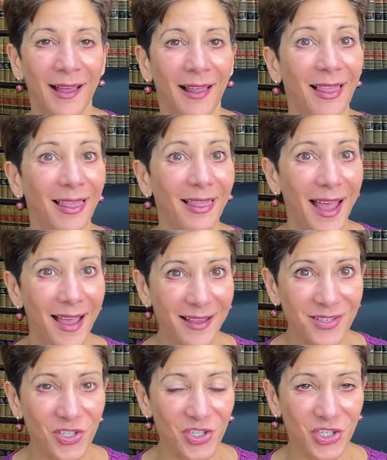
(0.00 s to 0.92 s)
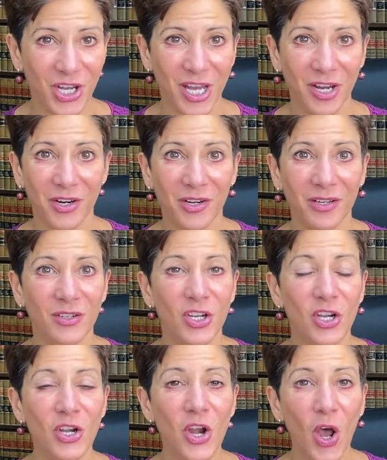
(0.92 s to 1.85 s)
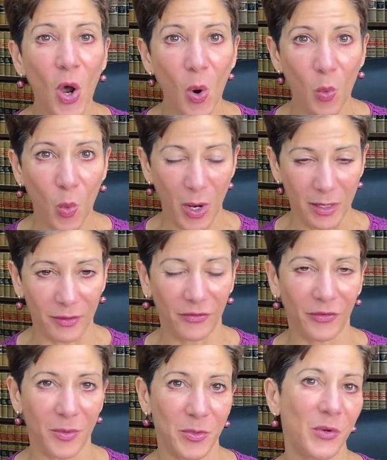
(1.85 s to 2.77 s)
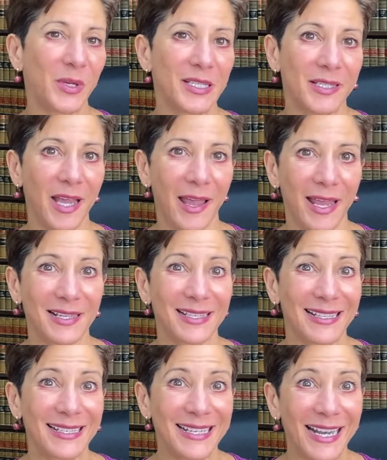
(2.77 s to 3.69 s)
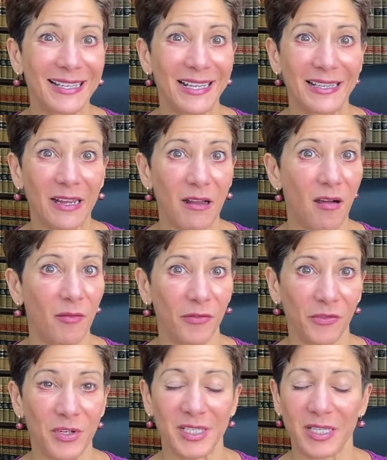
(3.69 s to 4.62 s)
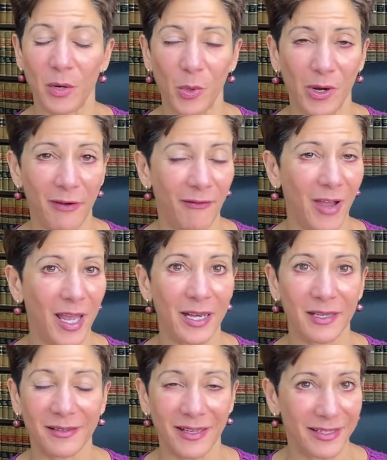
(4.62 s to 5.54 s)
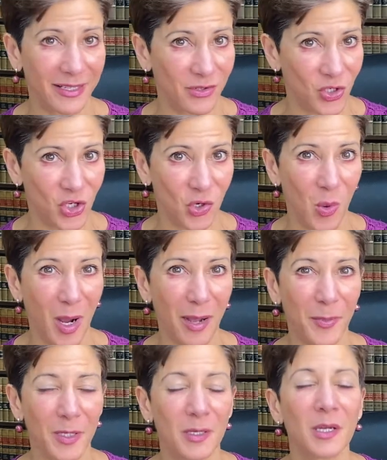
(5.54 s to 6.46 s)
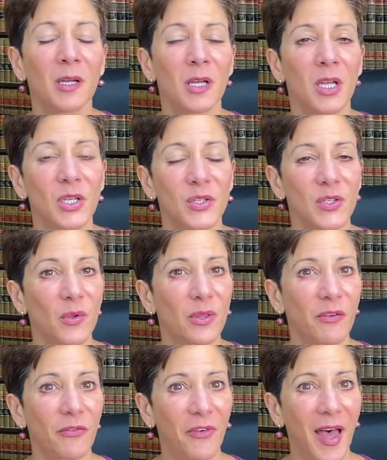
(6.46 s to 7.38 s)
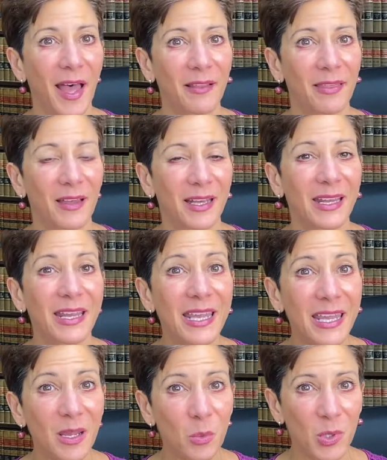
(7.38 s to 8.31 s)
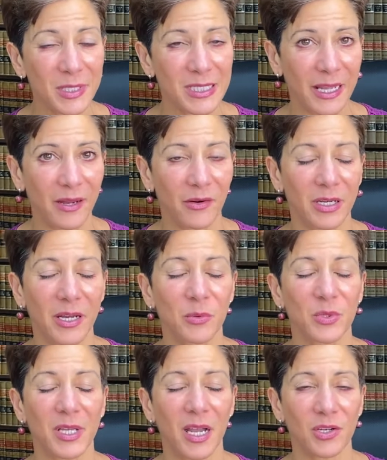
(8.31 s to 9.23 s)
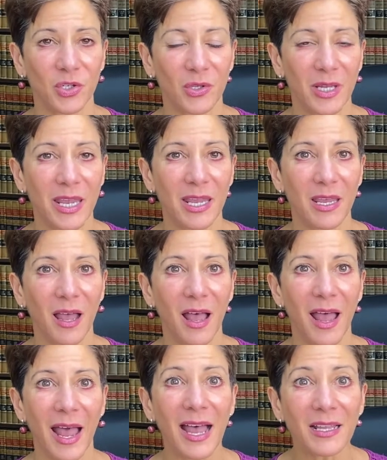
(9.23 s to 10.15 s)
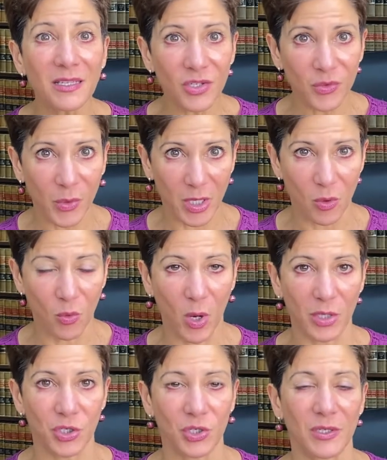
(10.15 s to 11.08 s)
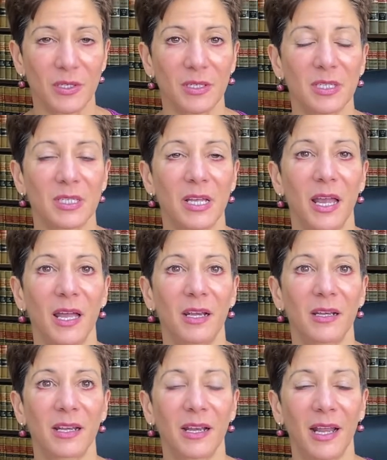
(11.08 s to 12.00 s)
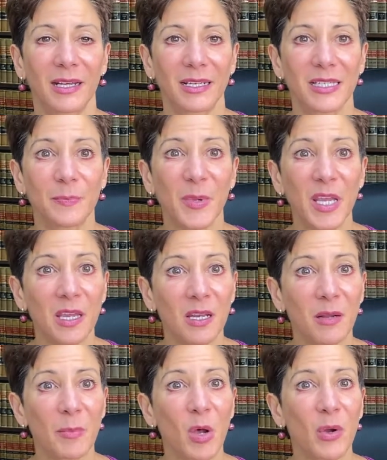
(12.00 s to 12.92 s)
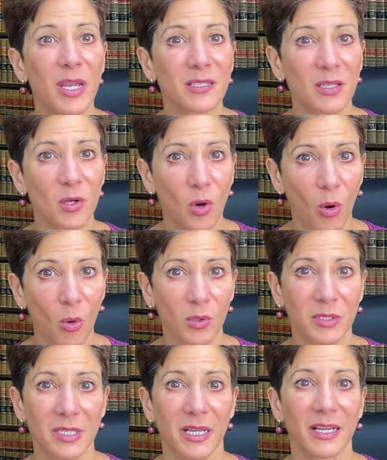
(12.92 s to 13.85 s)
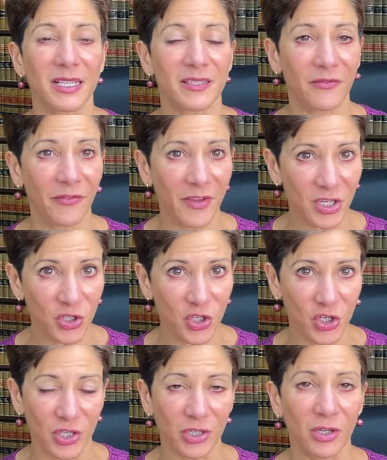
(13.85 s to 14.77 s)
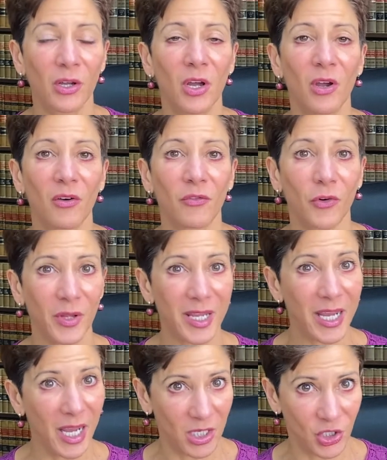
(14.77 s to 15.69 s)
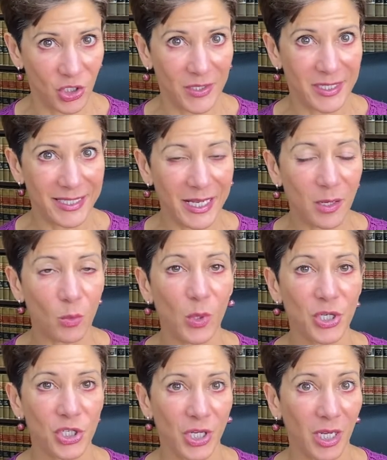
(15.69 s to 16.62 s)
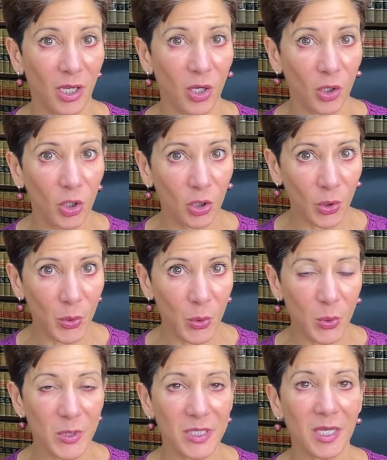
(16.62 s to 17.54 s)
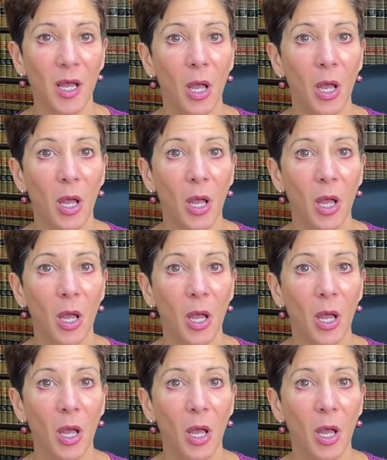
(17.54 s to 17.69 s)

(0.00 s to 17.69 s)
Last year, no one from USCIS attended the conference. They were invited, they didn't show up. So the fact that he was there and he was actually answering questions and speaking about his goals and his vision for the agency, which includes